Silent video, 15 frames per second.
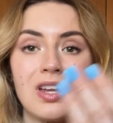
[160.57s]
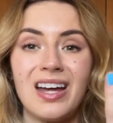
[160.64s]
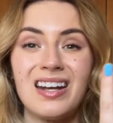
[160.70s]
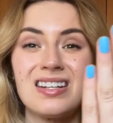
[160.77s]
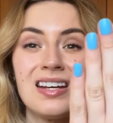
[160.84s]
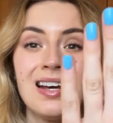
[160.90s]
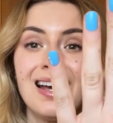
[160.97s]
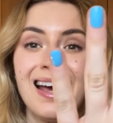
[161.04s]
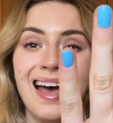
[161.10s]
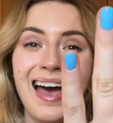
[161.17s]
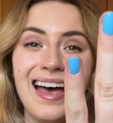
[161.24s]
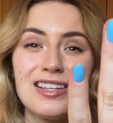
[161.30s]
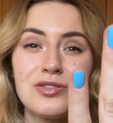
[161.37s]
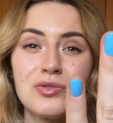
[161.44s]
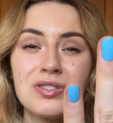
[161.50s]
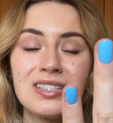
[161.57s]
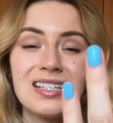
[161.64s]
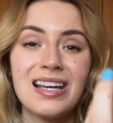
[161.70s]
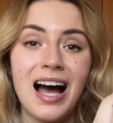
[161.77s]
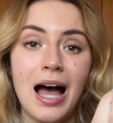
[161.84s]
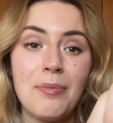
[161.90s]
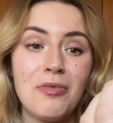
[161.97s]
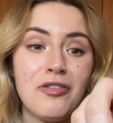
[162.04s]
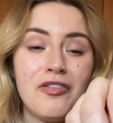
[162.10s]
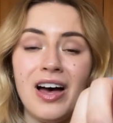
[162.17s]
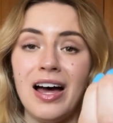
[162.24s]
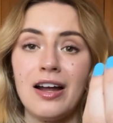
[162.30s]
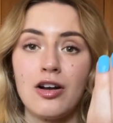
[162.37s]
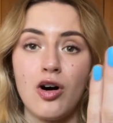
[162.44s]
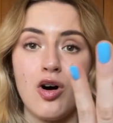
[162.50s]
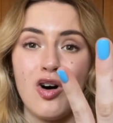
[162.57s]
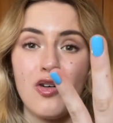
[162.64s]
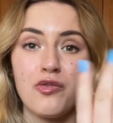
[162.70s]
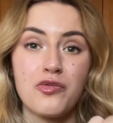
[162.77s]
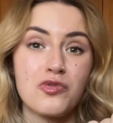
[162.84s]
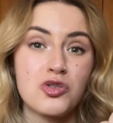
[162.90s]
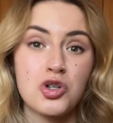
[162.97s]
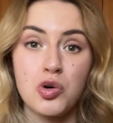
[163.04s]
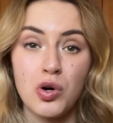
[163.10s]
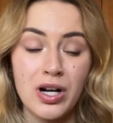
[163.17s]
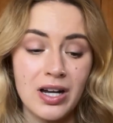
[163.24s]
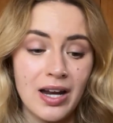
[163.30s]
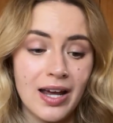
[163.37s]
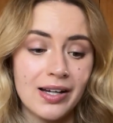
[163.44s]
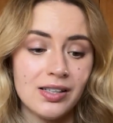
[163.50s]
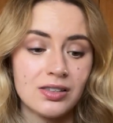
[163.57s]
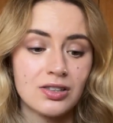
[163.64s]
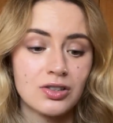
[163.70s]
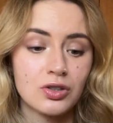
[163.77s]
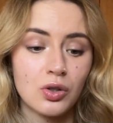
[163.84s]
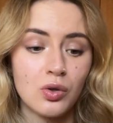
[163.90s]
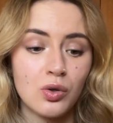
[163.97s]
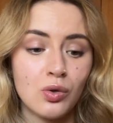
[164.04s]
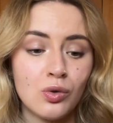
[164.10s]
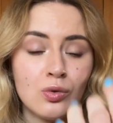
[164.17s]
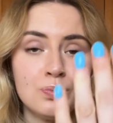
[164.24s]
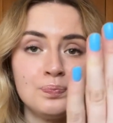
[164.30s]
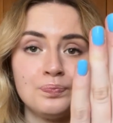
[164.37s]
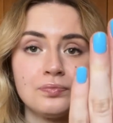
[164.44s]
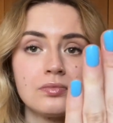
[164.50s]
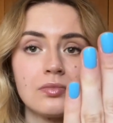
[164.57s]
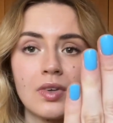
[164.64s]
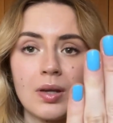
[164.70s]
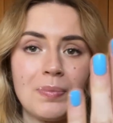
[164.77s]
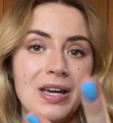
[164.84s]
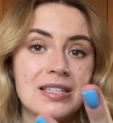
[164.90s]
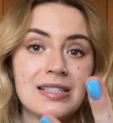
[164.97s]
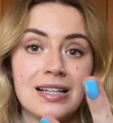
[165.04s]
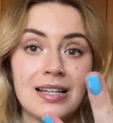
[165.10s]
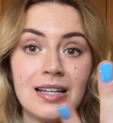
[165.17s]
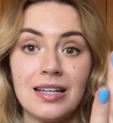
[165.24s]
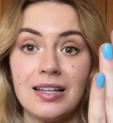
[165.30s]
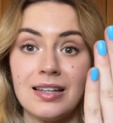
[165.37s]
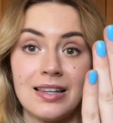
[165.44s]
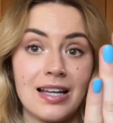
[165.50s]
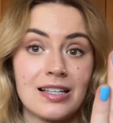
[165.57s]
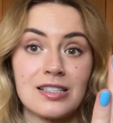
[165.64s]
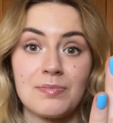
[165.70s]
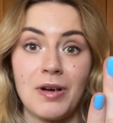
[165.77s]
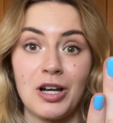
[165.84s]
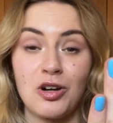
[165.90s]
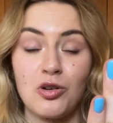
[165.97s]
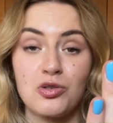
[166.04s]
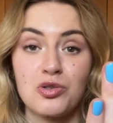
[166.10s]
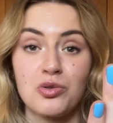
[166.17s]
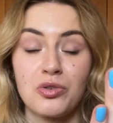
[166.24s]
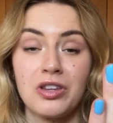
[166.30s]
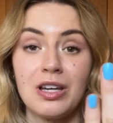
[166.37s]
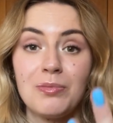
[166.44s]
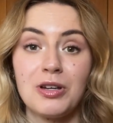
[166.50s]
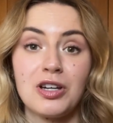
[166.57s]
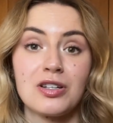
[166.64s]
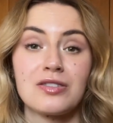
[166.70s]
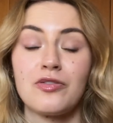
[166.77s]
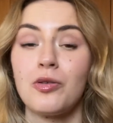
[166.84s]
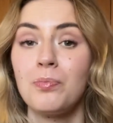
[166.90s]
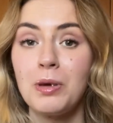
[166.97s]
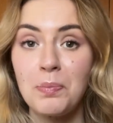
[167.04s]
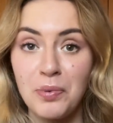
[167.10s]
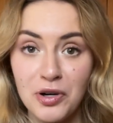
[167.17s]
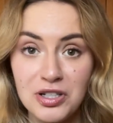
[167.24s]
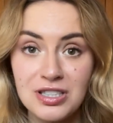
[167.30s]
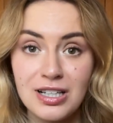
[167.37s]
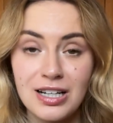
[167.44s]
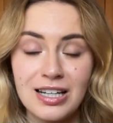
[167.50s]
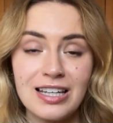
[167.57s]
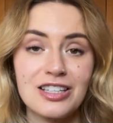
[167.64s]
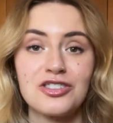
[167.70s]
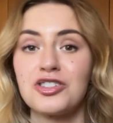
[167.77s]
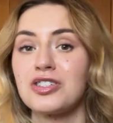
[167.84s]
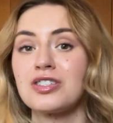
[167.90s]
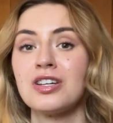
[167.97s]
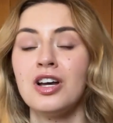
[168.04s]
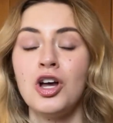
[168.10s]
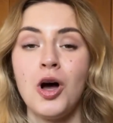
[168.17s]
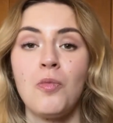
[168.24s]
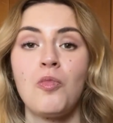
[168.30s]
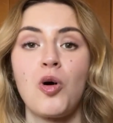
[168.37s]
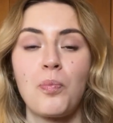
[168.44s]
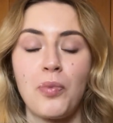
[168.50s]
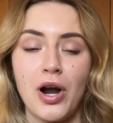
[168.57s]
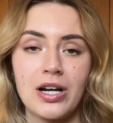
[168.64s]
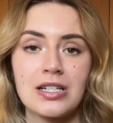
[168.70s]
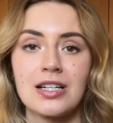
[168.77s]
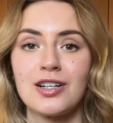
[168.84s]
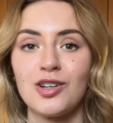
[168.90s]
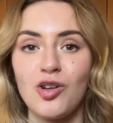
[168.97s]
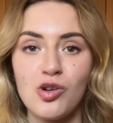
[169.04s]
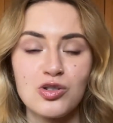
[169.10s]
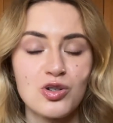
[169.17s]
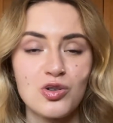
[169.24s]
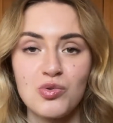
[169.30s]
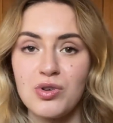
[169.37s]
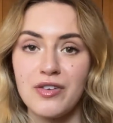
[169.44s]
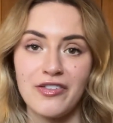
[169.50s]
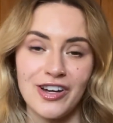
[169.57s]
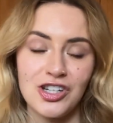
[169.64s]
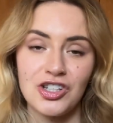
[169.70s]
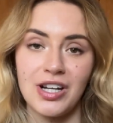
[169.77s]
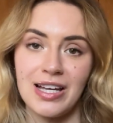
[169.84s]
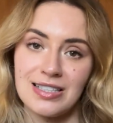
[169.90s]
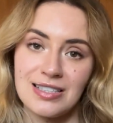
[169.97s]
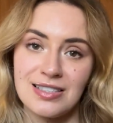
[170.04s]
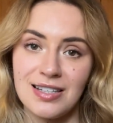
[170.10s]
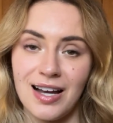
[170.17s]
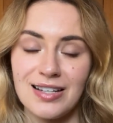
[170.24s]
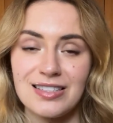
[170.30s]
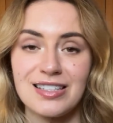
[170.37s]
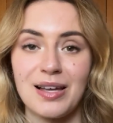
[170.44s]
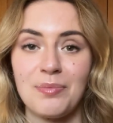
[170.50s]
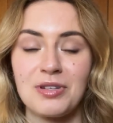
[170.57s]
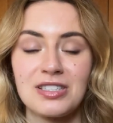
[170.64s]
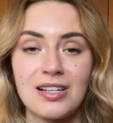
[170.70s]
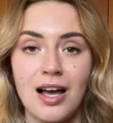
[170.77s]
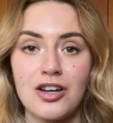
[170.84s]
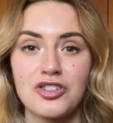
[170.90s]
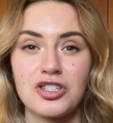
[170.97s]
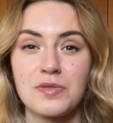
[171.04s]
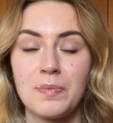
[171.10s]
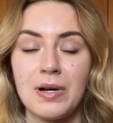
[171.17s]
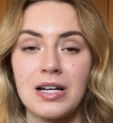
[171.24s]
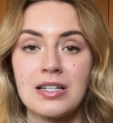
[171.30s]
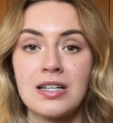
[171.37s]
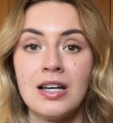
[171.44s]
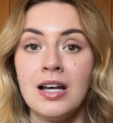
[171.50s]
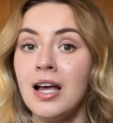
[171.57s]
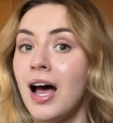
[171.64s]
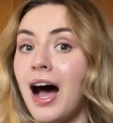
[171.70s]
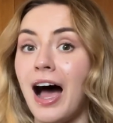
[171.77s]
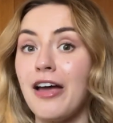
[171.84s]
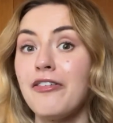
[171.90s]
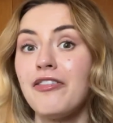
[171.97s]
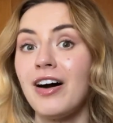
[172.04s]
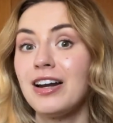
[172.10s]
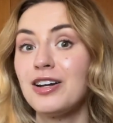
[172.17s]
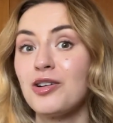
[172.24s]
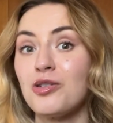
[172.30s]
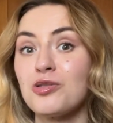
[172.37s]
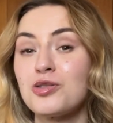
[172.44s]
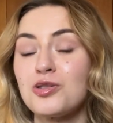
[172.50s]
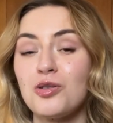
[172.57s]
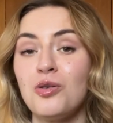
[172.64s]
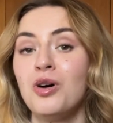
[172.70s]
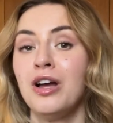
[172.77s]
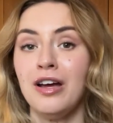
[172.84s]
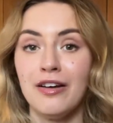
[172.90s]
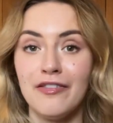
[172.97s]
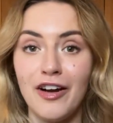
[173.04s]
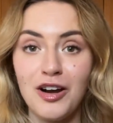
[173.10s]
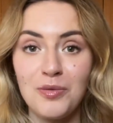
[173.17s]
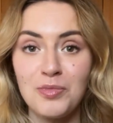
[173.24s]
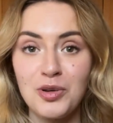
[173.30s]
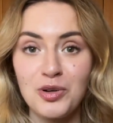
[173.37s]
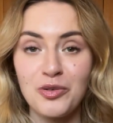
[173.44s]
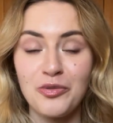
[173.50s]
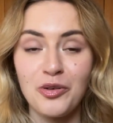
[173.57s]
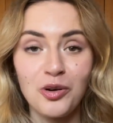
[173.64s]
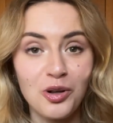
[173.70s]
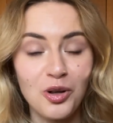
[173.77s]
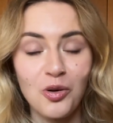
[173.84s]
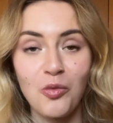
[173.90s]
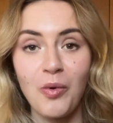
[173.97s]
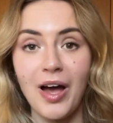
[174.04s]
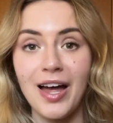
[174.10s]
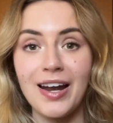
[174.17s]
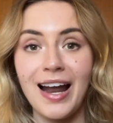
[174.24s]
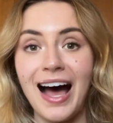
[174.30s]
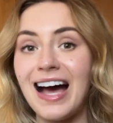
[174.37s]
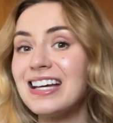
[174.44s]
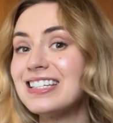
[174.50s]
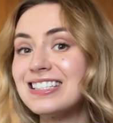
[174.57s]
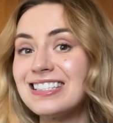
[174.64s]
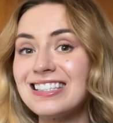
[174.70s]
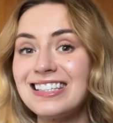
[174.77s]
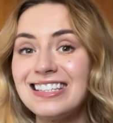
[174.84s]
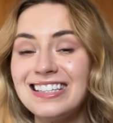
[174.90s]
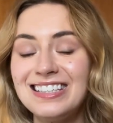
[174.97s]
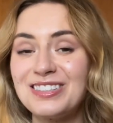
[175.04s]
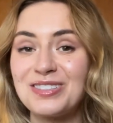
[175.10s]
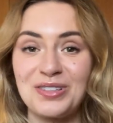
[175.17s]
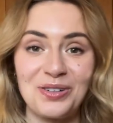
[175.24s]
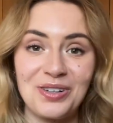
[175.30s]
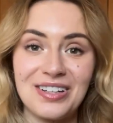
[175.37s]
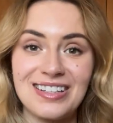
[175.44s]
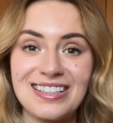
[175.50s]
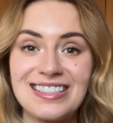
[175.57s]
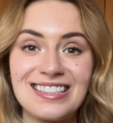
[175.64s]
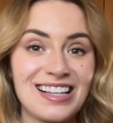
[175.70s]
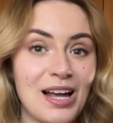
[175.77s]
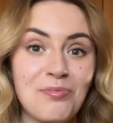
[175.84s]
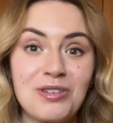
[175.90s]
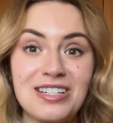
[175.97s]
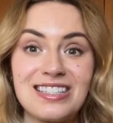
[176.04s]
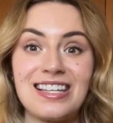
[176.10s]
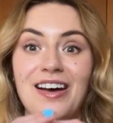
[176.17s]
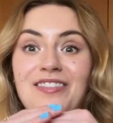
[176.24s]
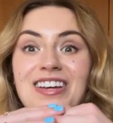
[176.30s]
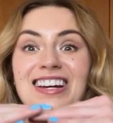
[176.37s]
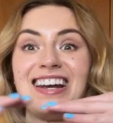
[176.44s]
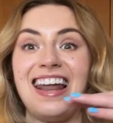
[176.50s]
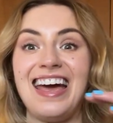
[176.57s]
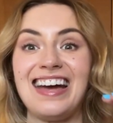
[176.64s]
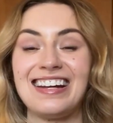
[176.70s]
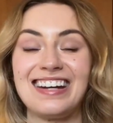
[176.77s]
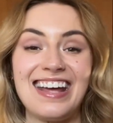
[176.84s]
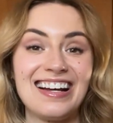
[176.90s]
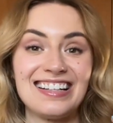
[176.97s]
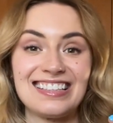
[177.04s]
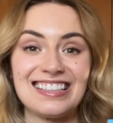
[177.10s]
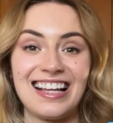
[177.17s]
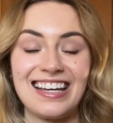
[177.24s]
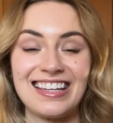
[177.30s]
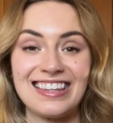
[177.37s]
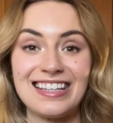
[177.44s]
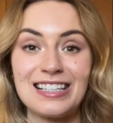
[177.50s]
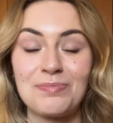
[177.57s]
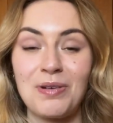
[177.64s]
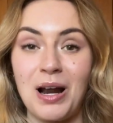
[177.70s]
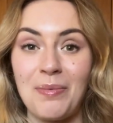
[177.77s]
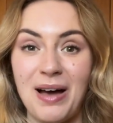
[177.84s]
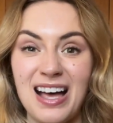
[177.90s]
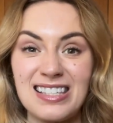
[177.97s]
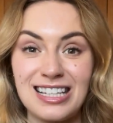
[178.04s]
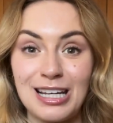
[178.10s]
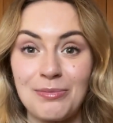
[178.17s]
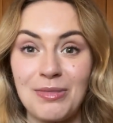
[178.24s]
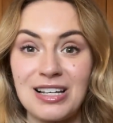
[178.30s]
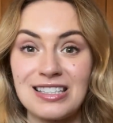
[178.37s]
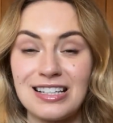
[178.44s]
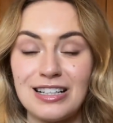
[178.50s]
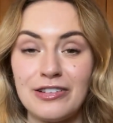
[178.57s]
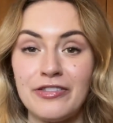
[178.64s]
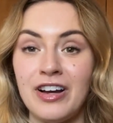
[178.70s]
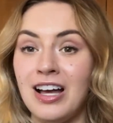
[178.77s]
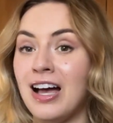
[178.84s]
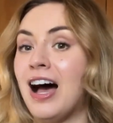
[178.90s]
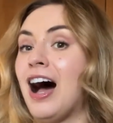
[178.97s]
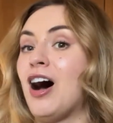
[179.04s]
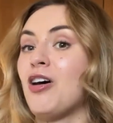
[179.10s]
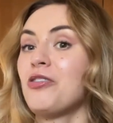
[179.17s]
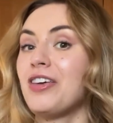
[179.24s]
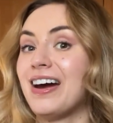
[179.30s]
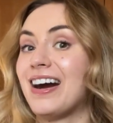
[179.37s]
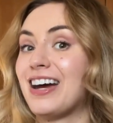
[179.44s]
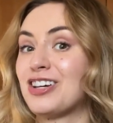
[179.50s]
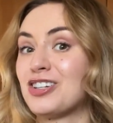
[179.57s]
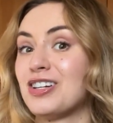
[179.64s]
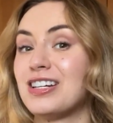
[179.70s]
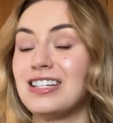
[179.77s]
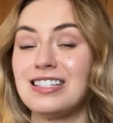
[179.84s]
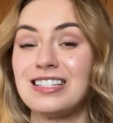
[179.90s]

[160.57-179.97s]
And as you see, I'm a fan of short nails, so basically that's my go-to thing, because for me personally it's just more practical also doing facial exercises and massages. But I find it also very beautiful when I see certain celebrities having nails like this, but I'm asking myself how they are actually